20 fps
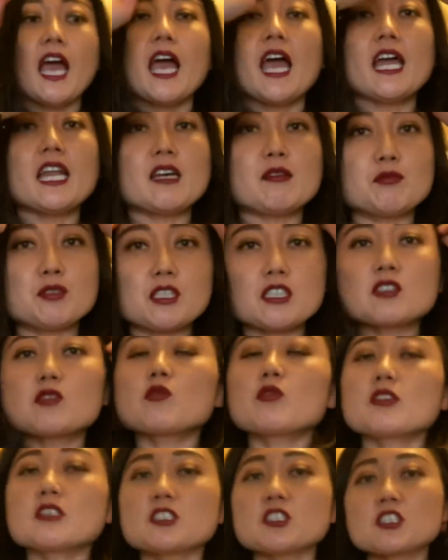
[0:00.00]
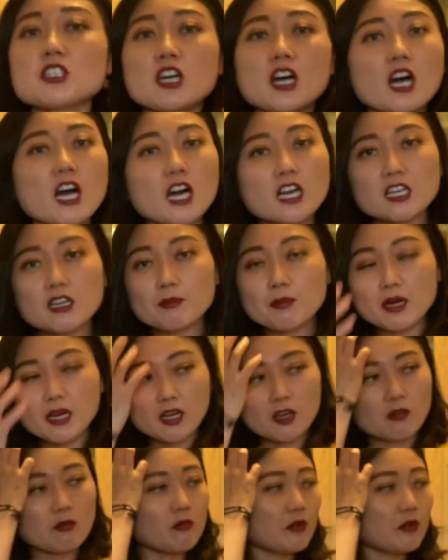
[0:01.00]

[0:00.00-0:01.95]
And I'm just going to talk about